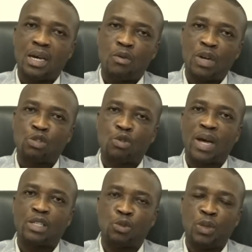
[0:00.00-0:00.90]

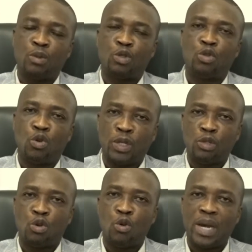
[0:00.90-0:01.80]
restaurants to be able to
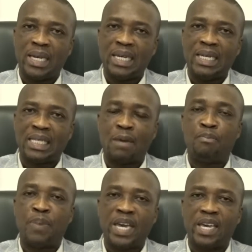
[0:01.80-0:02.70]
go and eat
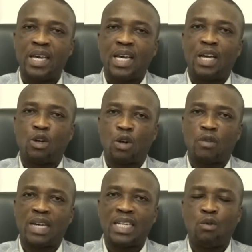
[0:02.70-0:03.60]
and pay and all
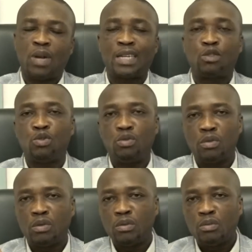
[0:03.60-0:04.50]
of that. They would like to
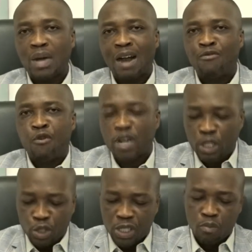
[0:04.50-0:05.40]

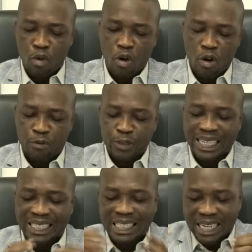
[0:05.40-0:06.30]
avoid using more of
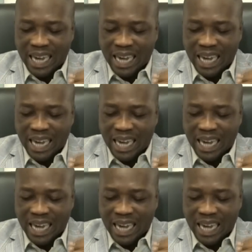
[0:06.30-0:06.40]
touching